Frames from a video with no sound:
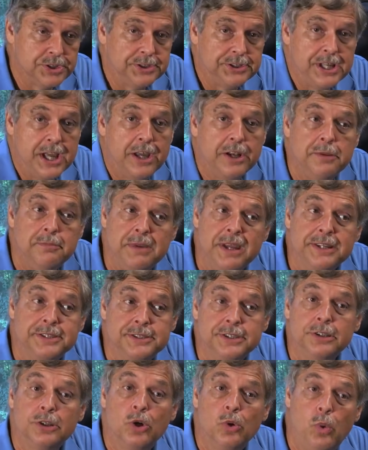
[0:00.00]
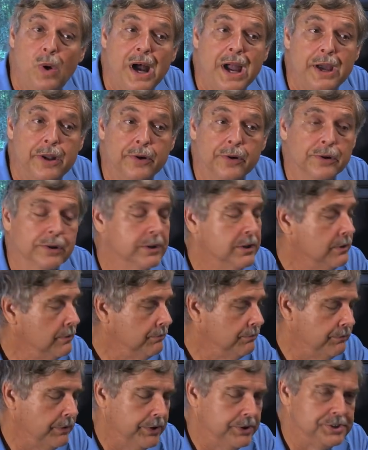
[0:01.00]
it down. It makes it quieter.
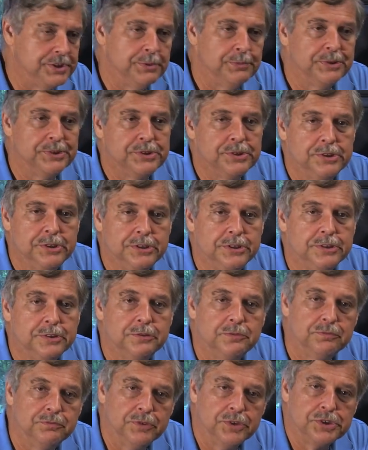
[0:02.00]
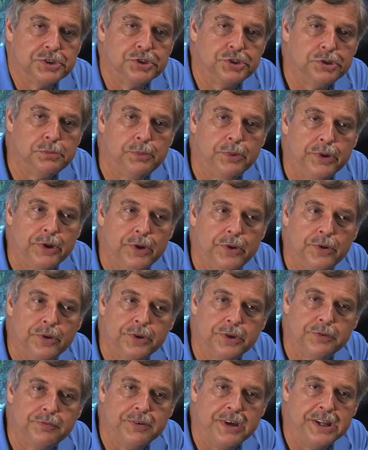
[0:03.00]
Very similar to the version 2.0
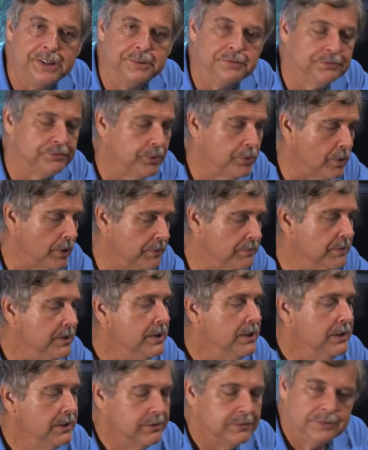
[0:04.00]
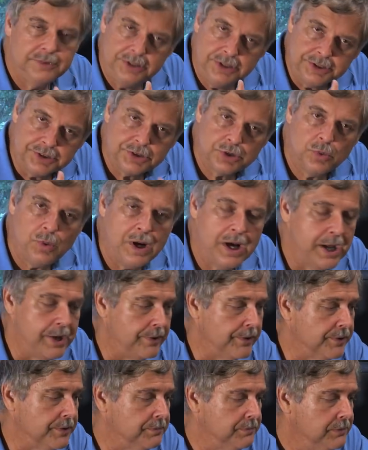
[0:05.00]
of the Phantom 4. It's
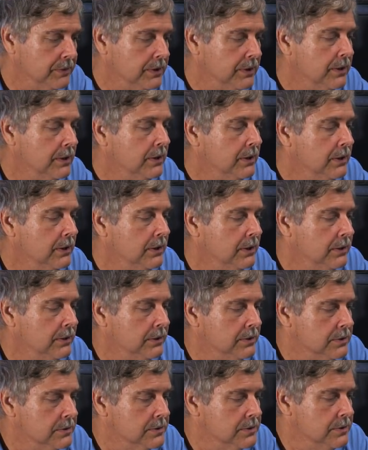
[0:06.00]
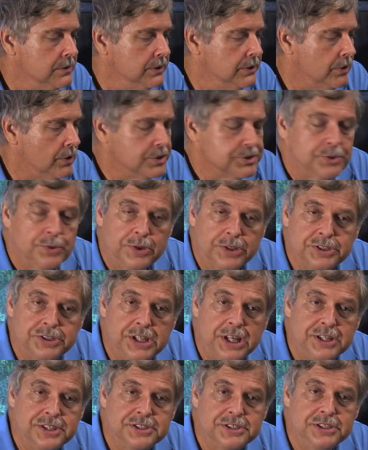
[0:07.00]
quieter. It also
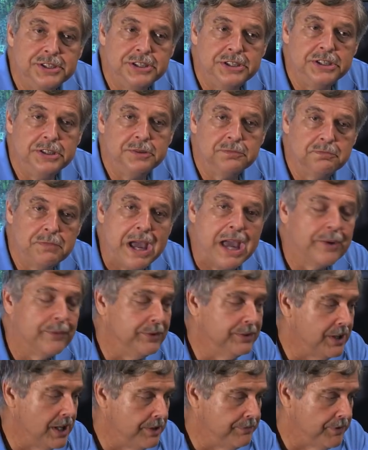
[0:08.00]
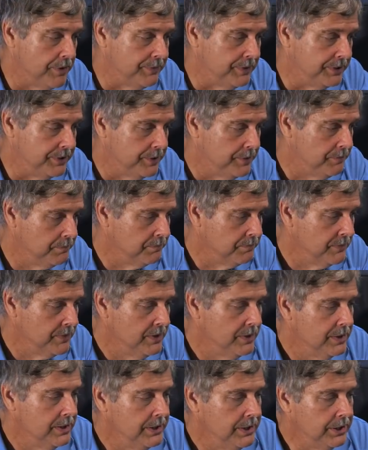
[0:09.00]
extends the battery life of it.
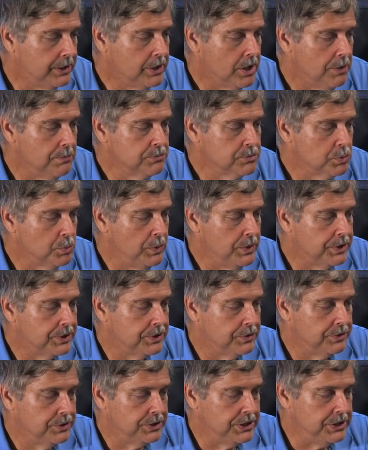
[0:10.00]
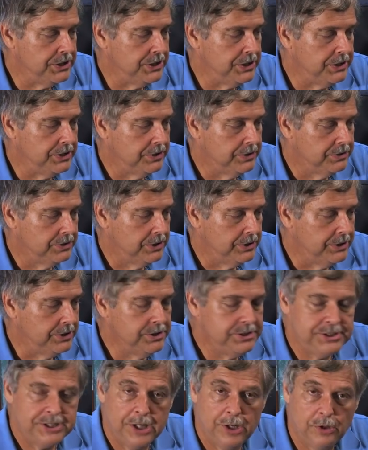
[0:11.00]
It comes with the
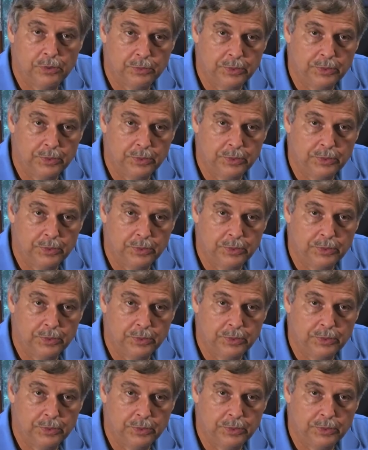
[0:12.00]
Intel